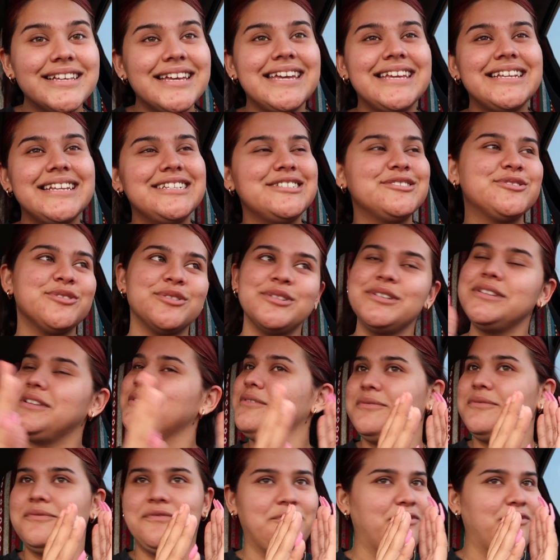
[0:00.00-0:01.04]
and enjoyed
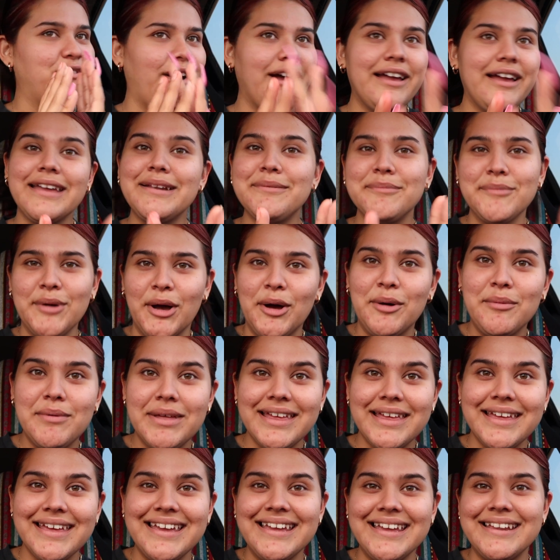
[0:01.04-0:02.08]
the fucking
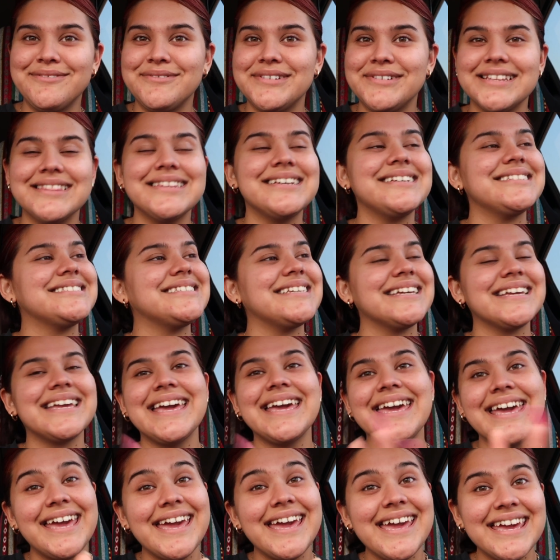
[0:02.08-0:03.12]
moment and realized like,
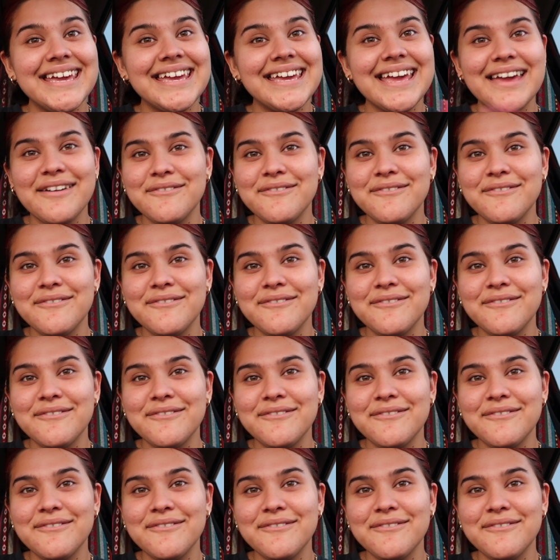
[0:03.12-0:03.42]
hey,